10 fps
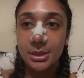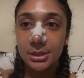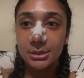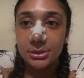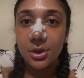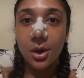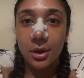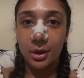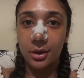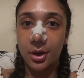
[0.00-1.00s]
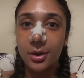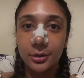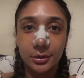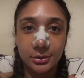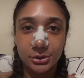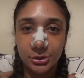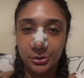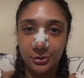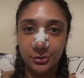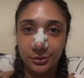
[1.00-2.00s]
there's not a lot
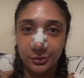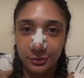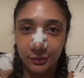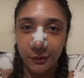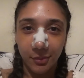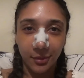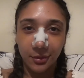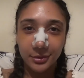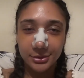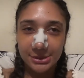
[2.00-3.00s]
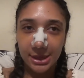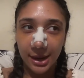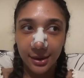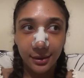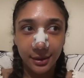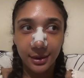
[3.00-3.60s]
to report today